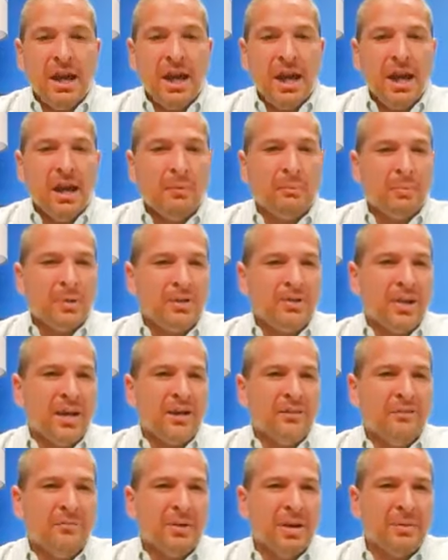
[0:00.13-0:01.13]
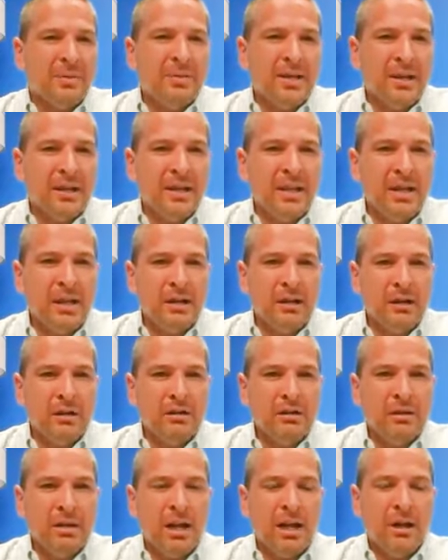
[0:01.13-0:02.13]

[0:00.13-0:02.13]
I uh, appreciate everybody being here.